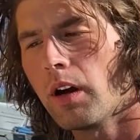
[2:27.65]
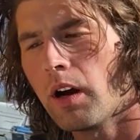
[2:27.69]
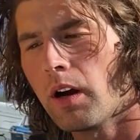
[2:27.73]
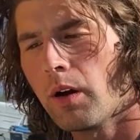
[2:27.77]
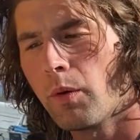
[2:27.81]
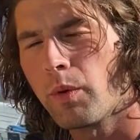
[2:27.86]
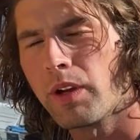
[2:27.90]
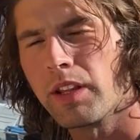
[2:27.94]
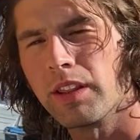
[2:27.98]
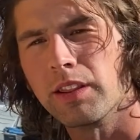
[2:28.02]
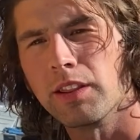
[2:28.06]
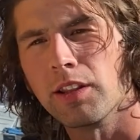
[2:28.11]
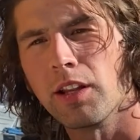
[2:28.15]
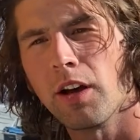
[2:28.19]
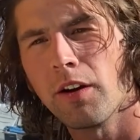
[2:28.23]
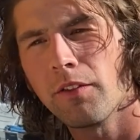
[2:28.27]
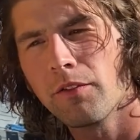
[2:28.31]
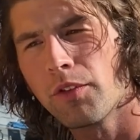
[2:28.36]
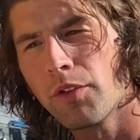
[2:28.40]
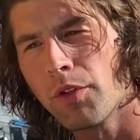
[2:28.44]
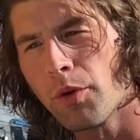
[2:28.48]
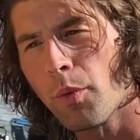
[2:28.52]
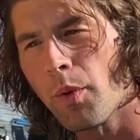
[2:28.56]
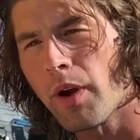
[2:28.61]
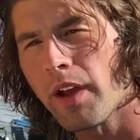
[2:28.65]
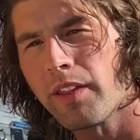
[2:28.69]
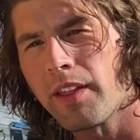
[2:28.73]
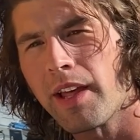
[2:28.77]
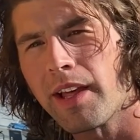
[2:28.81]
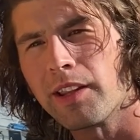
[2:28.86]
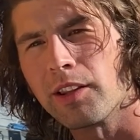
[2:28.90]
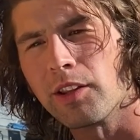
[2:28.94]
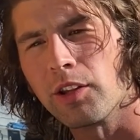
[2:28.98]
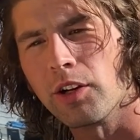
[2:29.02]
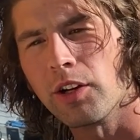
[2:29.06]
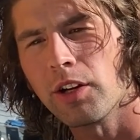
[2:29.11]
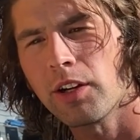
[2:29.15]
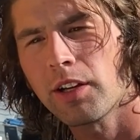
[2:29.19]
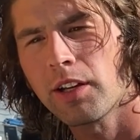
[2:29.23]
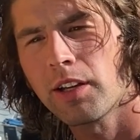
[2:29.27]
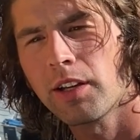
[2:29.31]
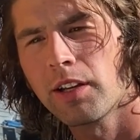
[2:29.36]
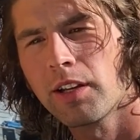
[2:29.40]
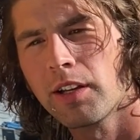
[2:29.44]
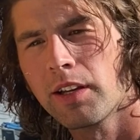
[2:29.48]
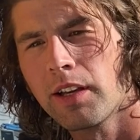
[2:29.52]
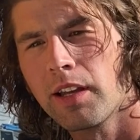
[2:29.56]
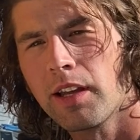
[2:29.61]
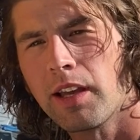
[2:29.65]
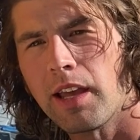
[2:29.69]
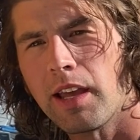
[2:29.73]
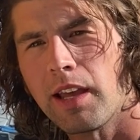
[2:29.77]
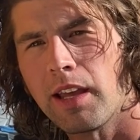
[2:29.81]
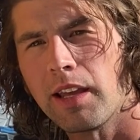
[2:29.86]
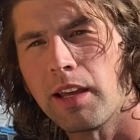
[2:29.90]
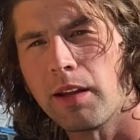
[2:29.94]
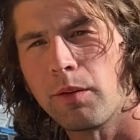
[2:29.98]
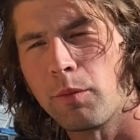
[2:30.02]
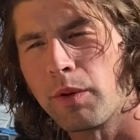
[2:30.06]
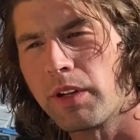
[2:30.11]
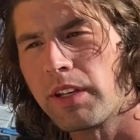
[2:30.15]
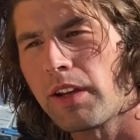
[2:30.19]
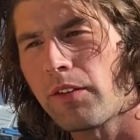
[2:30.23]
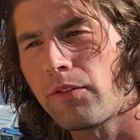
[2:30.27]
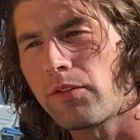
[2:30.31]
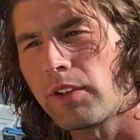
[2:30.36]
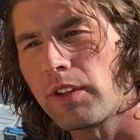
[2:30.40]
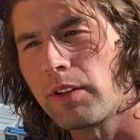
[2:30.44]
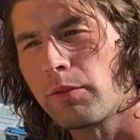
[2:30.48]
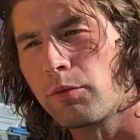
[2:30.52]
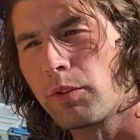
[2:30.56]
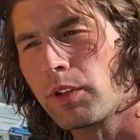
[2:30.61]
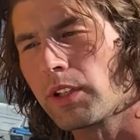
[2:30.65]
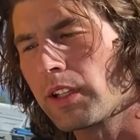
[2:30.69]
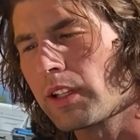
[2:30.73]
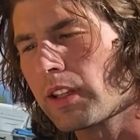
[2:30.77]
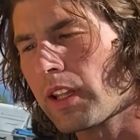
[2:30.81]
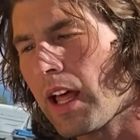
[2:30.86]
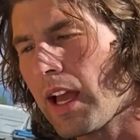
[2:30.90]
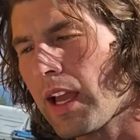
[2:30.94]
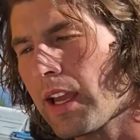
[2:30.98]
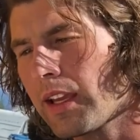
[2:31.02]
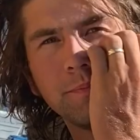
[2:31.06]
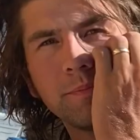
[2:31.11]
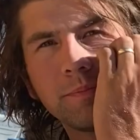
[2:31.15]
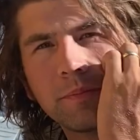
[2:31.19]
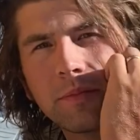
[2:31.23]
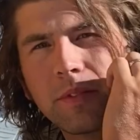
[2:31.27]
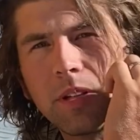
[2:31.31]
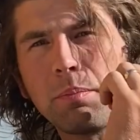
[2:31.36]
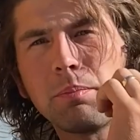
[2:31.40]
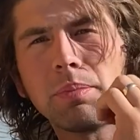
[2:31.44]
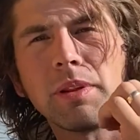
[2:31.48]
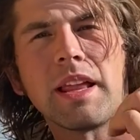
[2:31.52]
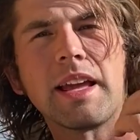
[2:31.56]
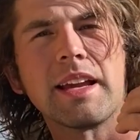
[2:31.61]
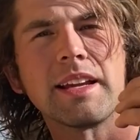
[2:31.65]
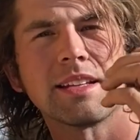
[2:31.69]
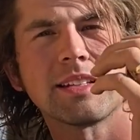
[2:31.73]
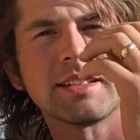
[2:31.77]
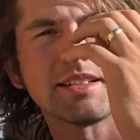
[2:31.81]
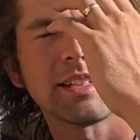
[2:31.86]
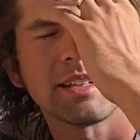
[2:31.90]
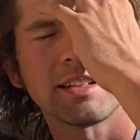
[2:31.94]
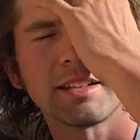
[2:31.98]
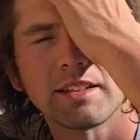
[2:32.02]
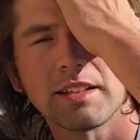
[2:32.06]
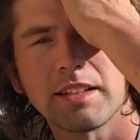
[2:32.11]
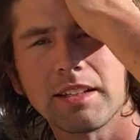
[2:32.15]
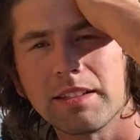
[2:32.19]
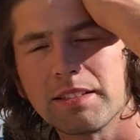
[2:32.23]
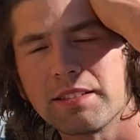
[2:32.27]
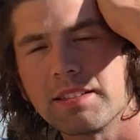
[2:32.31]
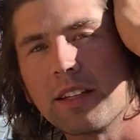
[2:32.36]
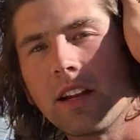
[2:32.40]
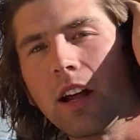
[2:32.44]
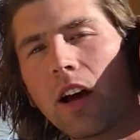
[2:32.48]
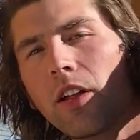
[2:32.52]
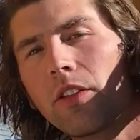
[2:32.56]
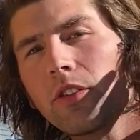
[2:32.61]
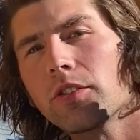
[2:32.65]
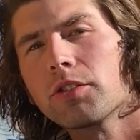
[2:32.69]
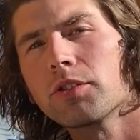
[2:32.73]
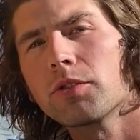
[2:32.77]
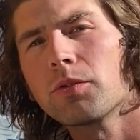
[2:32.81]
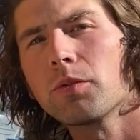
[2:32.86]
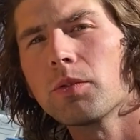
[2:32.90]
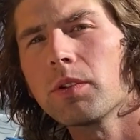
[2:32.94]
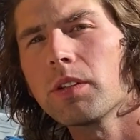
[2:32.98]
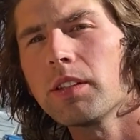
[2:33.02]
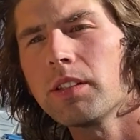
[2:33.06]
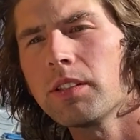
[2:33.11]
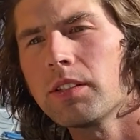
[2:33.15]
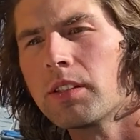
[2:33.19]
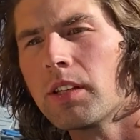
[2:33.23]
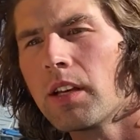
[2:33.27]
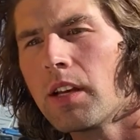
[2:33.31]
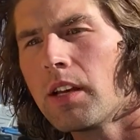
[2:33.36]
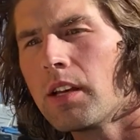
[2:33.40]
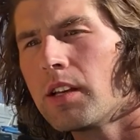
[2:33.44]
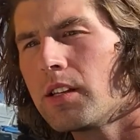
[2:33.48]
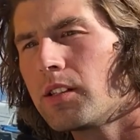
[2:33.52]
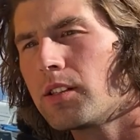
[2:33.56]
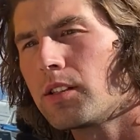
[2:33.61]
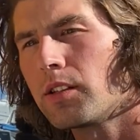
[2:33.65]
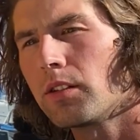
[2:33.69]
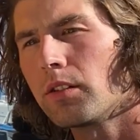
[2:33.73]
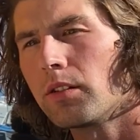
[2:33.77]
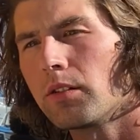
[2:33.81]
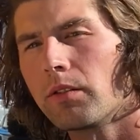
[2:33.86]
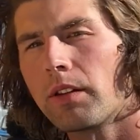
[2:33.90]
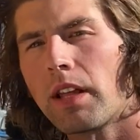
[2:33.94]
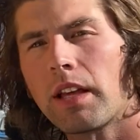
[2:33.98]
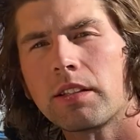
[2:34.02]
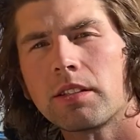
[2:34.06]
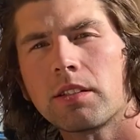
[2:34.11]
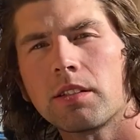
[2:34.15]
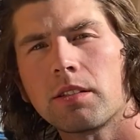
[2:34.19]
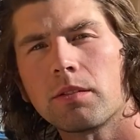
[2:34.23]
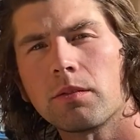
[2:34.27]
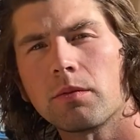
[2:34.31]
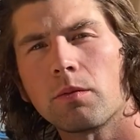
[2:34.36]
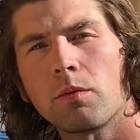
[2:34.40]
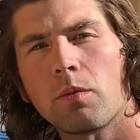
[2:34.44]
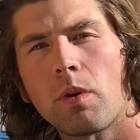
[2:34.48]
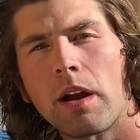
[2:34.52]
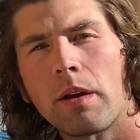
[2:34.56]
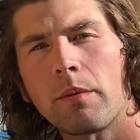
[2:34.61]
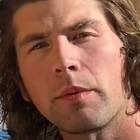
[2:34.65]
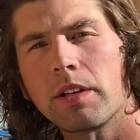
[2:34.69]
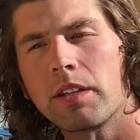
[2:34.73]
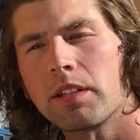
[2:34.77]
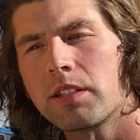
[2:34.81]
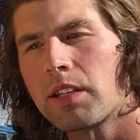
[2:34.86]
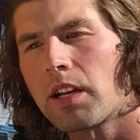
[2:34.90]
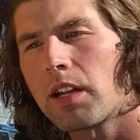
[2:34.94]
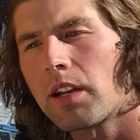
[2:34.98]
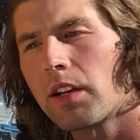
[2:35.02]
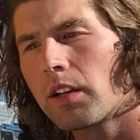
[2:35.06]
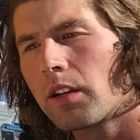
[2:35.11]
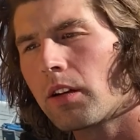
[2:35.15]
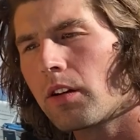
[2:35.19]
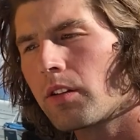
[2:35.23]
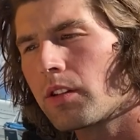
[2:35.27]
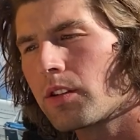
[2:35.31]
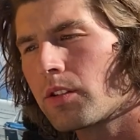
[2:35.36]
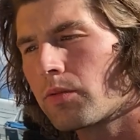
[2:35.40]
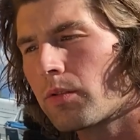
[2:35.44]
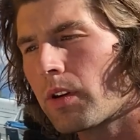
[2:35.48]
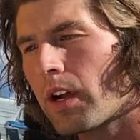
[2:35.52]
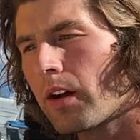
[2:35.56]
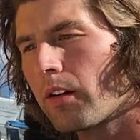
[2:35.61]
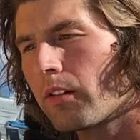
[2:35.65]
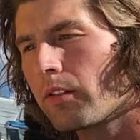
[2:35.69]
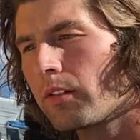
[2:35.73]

We loved the way they look, and we definitely really like plank ceilings and other Skoolies, so that's why we decided to go this route.